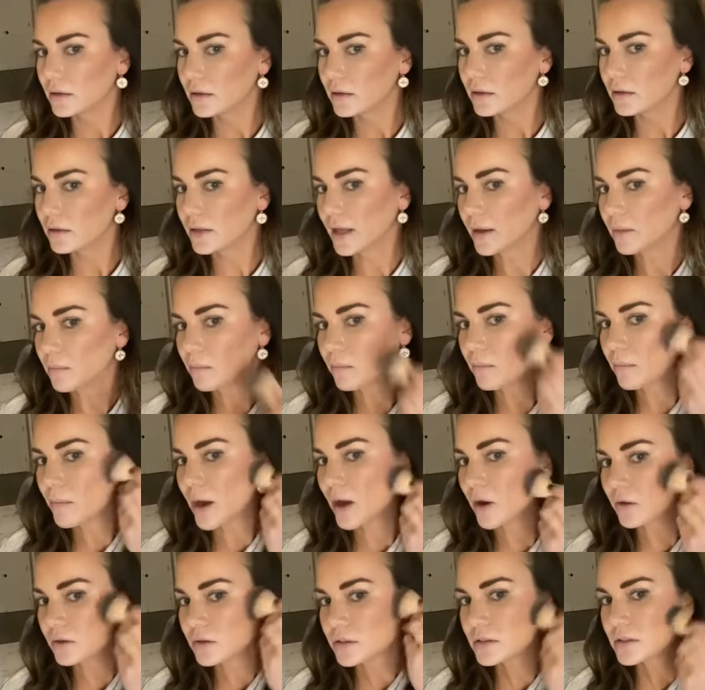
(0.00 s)
like
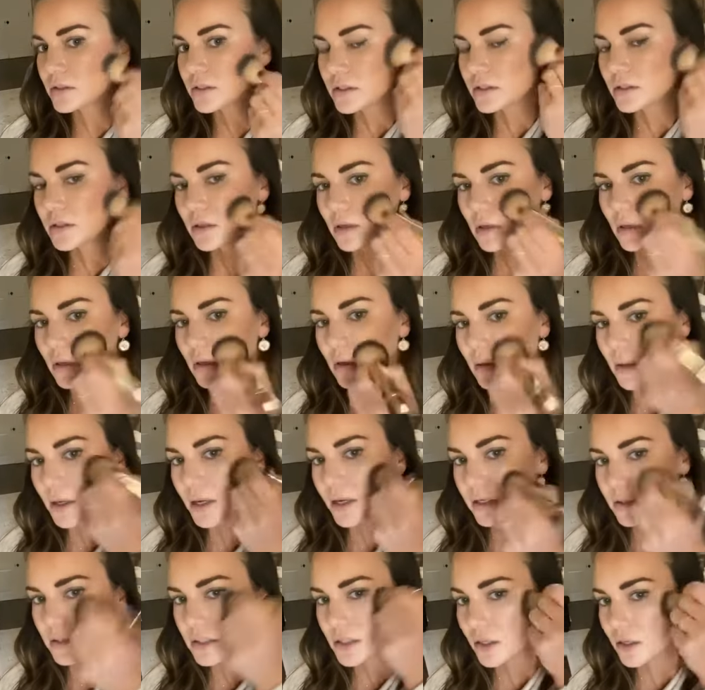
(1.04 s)
melts
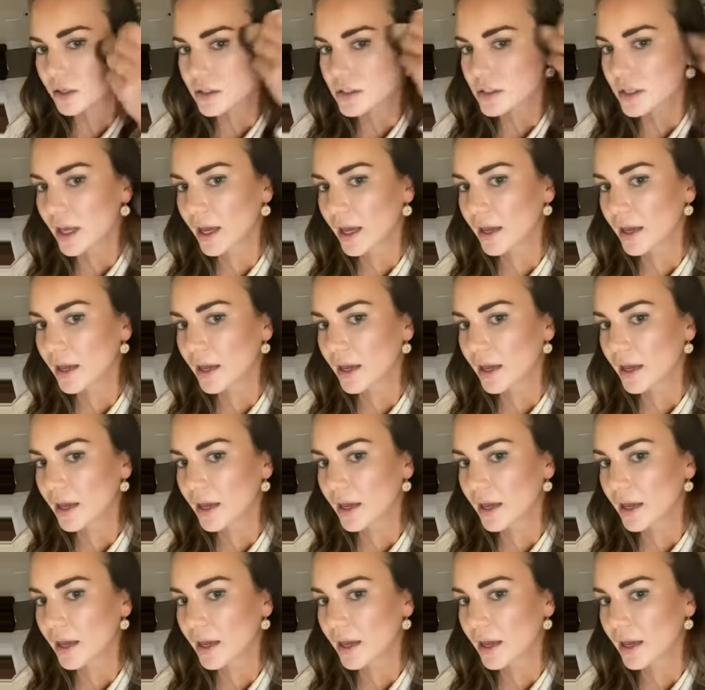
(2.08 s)
into your skin.